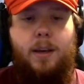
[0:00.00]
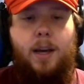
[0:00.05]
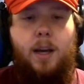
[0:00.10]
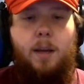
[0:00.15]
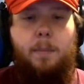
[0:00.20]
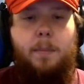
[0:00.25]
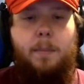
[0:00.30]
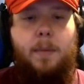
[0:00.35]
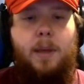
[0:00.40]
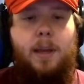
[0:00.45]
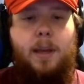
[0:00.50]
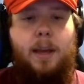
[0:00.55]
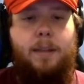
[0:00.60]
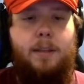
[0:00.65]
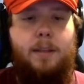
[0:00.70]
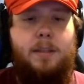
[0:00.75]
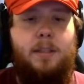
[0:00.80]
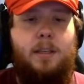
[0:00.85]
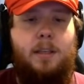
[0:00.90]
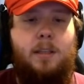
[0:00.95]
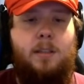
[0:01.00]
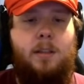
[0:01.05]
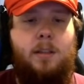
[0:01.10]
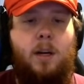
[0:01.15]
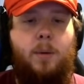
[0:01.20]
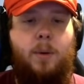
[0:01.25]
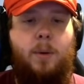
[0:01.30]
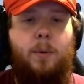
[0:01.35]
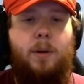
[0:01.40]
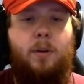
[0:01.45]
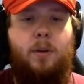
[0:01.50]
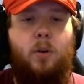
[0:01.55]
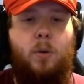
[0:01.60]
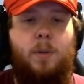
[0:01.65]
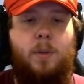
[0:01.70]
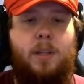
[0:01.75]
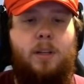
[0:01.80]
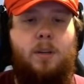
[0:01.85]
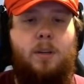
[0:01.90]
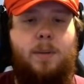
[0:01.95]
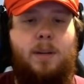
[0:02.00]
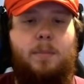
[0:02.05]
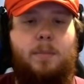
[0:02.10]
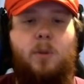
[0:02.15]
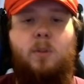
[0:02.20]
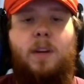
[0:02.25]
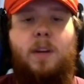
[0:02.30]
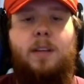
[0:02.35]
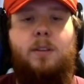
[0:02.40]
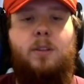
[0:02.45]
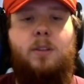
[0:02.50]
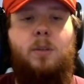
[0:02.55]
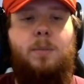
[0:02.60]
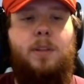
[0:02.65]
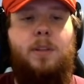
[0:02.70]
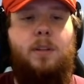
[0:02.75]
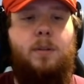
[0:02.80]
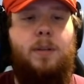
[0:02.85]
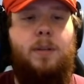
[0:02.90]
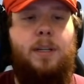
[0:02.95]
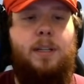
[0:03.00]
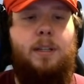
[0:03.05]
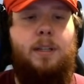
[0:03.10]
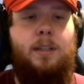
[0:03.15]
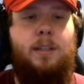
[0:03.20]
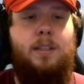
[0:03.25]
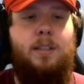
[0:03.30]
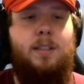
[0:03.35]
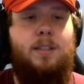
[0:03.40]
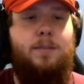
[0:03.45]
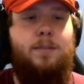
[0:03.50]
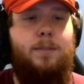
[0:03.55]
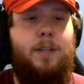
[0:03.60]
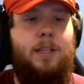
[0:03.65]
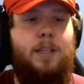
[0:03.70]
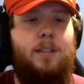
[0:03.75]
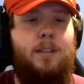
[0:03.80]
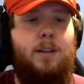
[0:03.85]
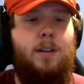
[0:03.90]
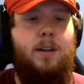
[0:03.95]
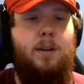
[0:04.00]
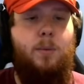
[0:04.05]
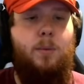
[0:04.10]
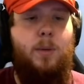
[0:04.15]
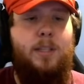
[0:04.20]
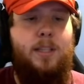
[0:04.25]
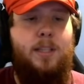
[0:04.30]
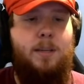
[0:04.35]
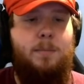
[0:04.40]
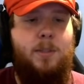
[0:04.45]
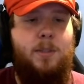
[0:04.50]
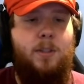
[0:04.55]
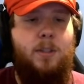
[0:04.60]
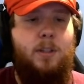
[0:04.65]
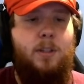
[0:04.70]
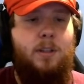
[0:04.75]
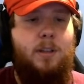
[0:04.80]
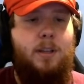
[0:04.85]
And this is a star we wouldn't normally do, but I'm gonna race Koopa the Quick because it's a funny star. What's up, dude?